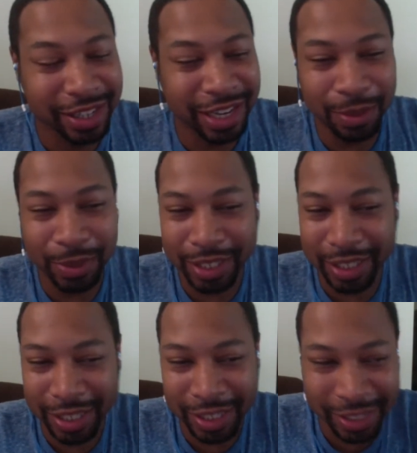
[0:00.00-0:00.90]
I was
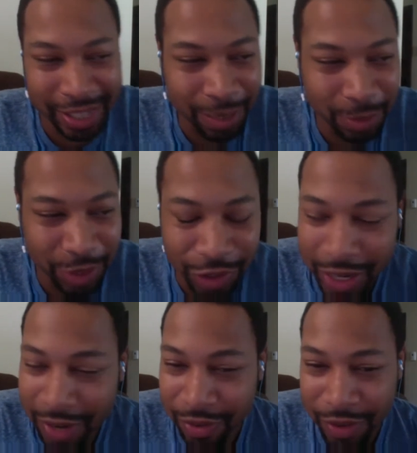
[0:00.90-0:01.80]
uh I was
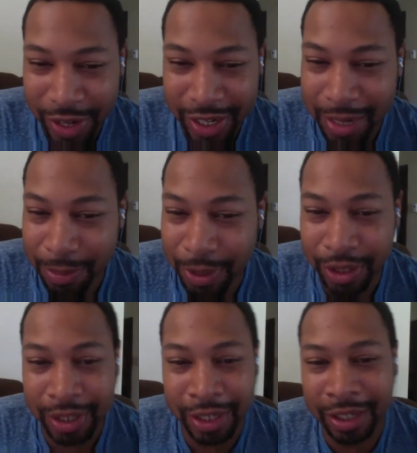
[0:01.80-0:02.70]
driving around the
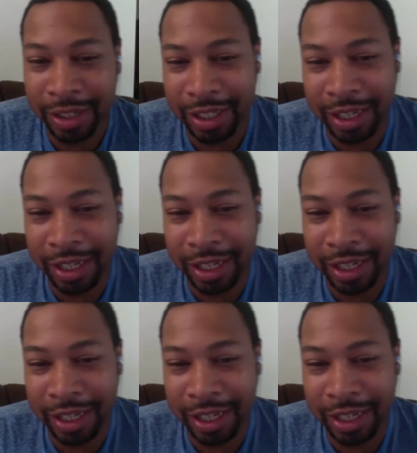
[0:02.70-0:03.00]
neighborhood in a